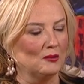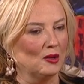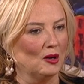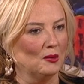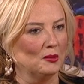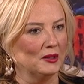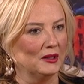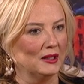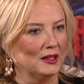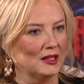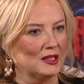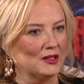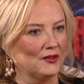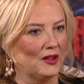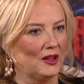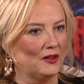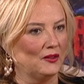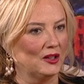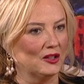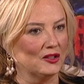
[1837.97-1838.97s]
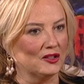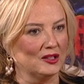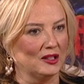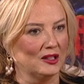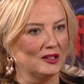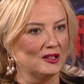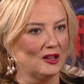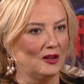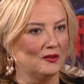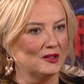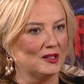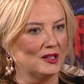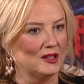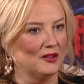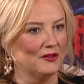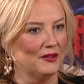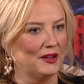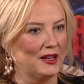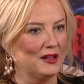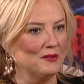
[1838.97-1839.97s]
probably in the next 5 years, and that's obviously
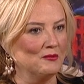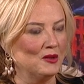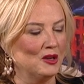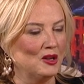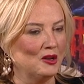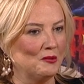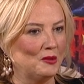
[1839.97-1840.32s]
their aim.